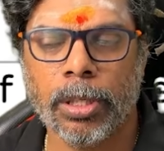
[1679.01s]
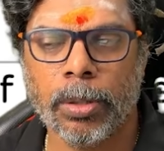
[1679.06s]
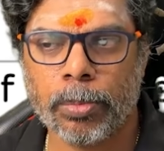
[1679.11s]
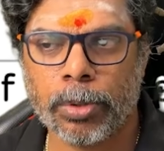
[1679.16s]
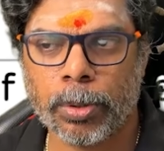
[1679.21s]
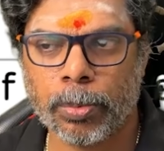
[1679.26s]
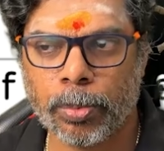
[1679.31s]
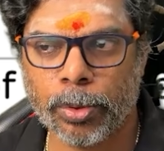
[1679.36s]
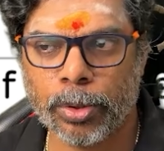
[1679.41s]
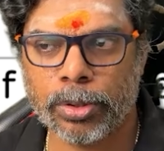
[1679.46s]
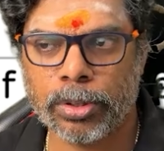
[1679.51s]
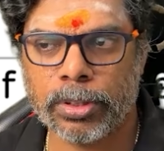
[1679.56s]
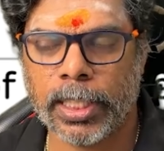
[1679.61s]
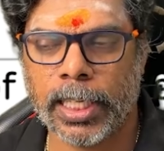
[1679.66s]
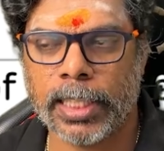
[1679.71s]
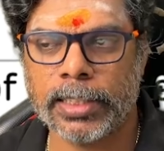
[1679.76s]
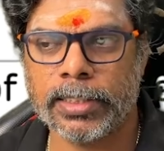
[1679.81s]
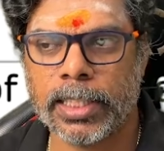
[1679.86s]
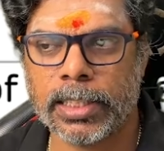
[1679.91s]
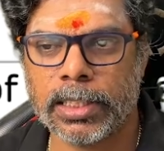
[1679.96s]
proposed
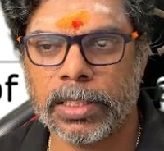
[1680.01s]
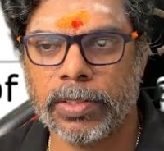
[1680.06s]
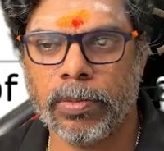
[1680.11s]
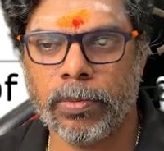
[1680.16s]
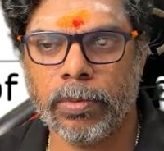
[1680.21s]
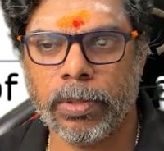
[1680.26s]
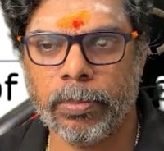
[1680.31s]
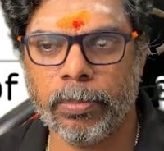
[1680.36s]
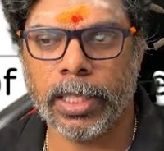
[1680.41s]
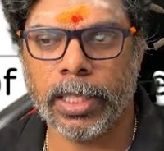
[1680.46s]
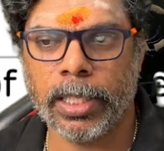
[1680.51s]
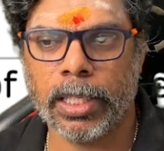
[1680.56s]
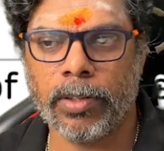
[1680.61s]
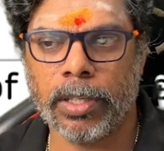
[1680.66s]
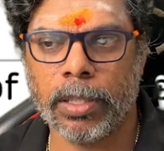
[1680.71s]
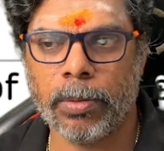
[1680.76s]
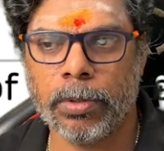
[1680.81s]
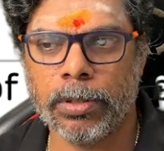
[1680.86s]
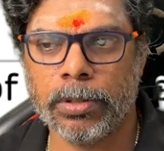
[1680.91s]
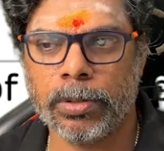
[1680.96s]
transaction will be
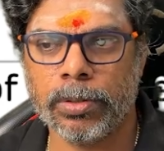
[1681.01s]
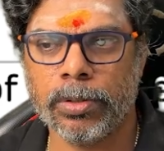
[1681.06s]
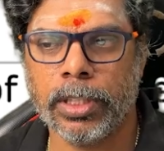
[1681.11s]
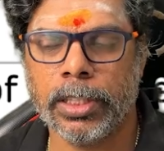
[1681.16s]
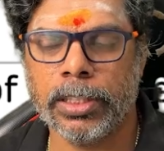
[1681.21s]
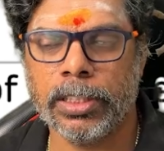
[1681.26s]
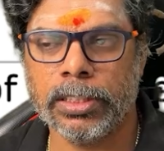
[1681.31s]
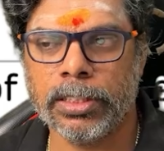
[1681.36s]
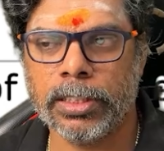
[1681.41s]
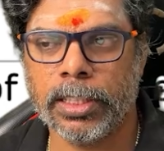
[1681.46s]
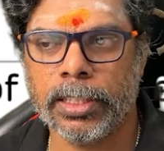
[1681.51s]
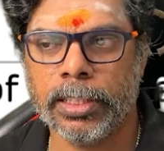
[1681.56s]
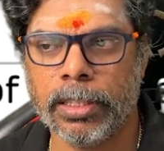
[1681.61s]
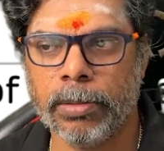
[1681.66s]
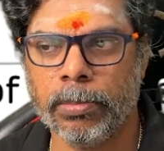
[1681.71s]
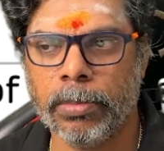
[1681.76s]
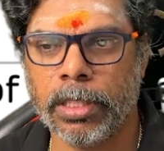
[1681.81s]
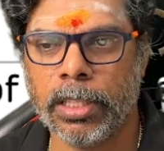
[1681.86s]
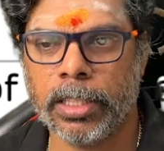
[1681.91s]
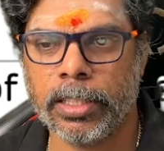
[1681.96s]
available through registered
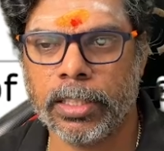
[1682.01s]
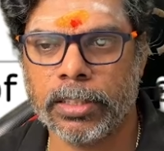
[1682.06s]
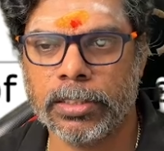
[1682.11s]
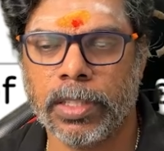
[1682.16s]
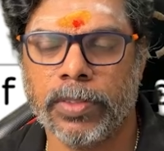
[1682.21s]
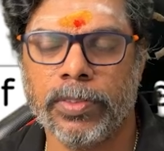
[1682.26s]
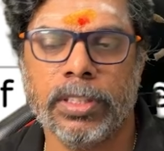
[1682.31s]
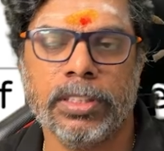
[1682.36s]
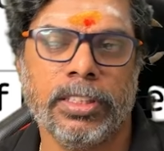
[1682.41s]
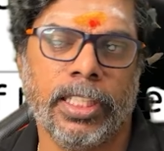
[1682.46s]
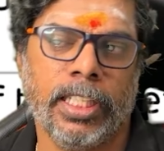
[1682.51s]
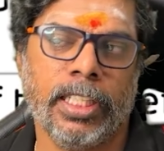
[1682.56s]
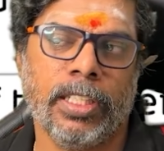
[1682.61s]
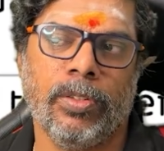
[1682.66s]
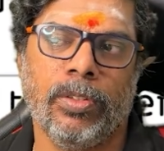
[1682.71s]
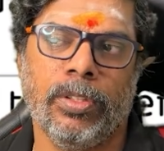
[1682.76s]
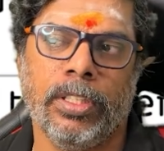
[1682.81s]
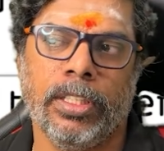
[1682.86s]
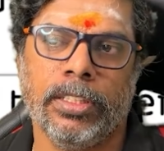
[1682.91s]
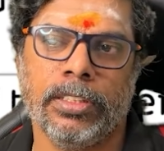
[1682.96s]
email address of the
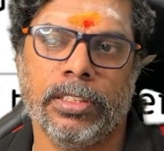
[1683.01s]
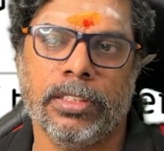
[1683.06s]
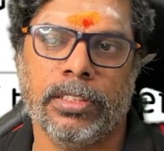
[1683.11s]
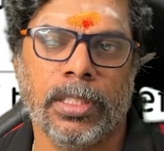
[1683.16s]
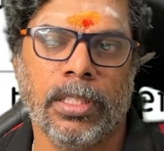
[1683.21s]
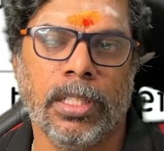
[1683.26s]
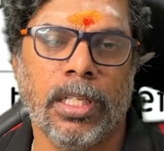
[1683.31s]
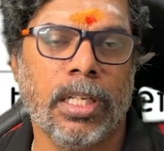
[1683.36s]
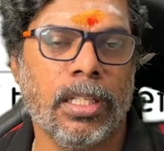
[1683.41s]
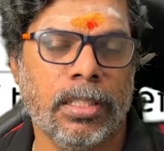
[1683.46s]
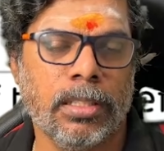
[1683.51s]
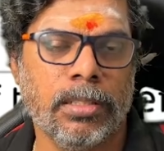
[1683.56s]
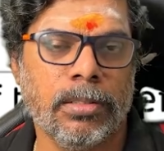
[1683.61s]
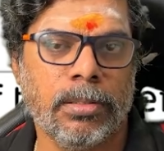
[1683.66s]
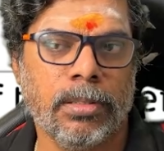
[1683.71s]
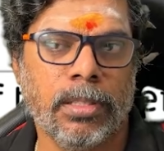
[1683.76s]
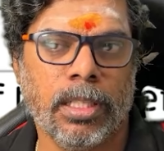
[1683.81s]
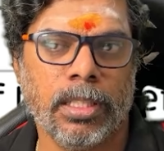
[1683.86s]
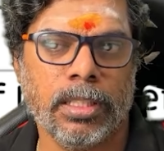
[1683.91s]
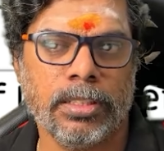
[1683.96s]
stakeholders
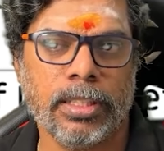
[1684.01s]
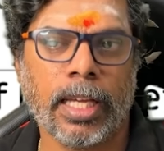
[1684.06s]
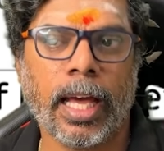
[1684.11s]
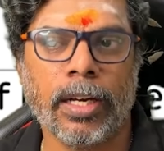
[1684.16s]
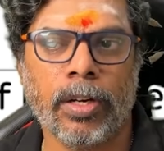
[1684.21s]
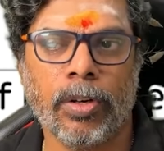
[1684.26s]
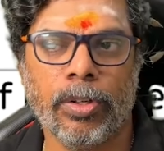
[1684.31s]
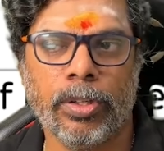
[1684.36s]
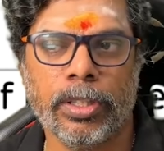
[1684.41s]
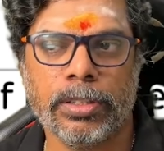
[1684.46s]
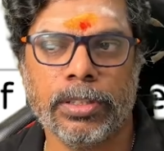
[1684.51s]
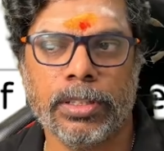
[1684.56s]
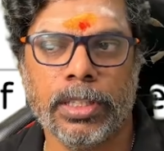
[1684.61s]
or the shareholders.